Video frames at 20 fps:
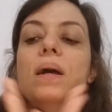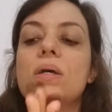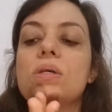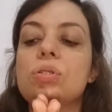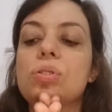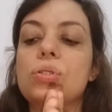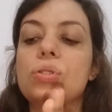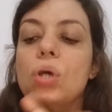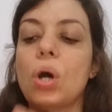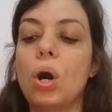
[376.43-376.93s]

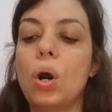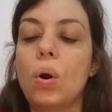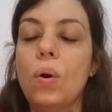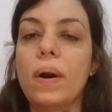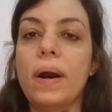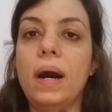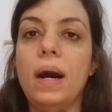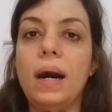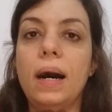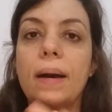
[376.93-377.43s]

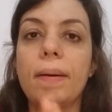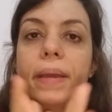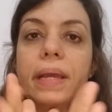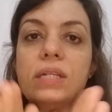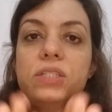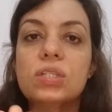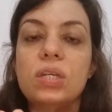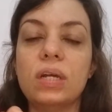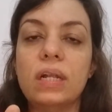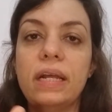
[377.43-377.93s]
So
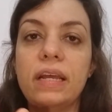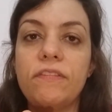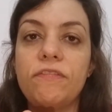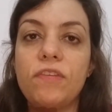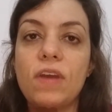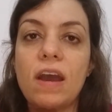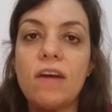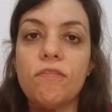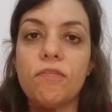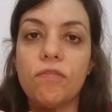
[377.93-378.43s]
it's if
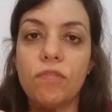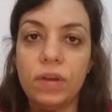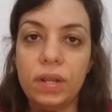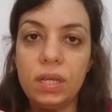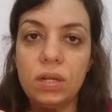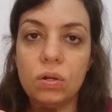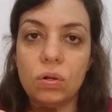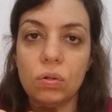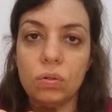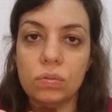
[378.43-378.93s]
you have
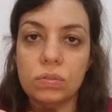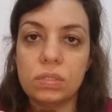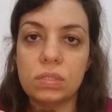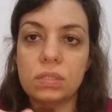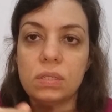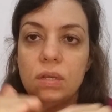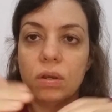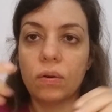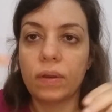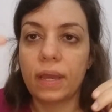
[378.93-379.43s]

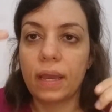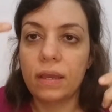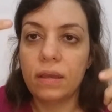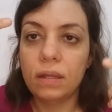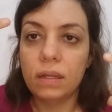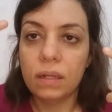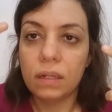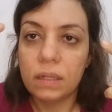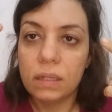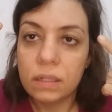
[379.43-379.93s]
wrinkles,
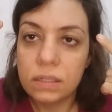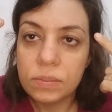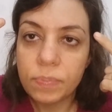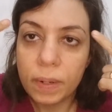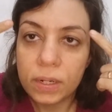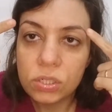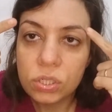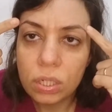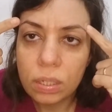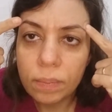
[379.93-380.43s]
okay,
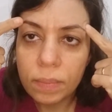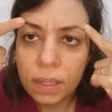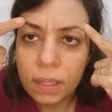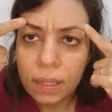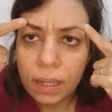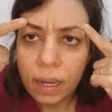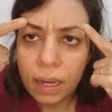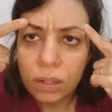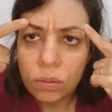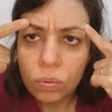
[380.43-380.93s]
especially me
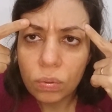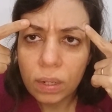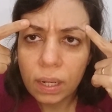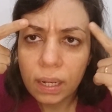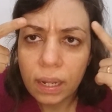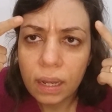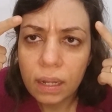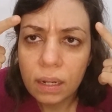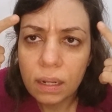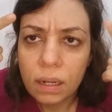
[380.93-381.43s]
that I do a
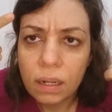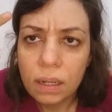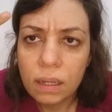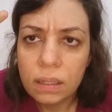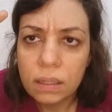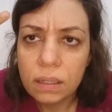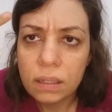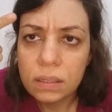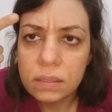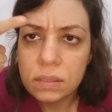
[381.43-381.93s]
lot
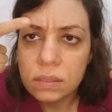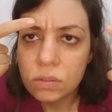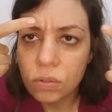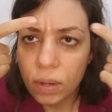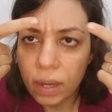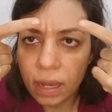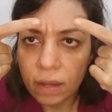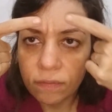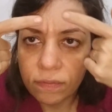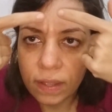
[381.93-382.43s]
like this, so
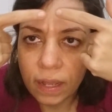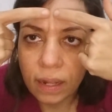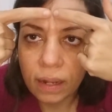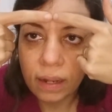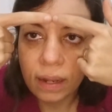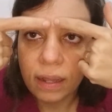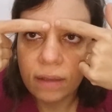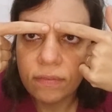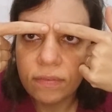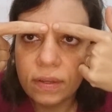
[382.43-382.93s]
I have the
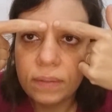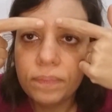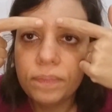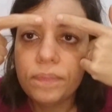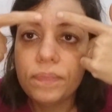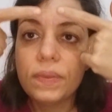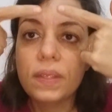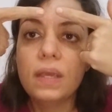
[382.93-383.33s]
11.